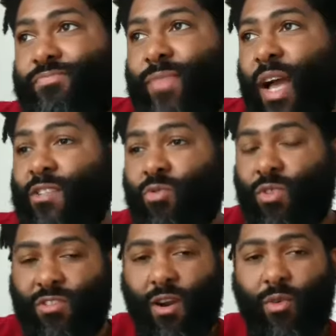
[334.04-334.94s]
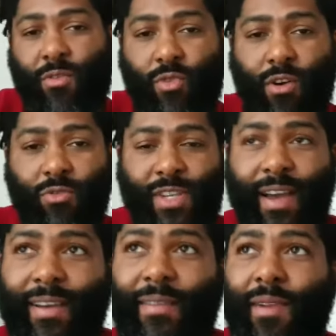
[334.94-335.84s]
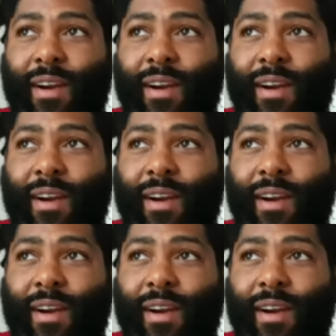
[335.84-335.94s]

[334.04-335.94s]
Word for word: I just want to start with a roll tide.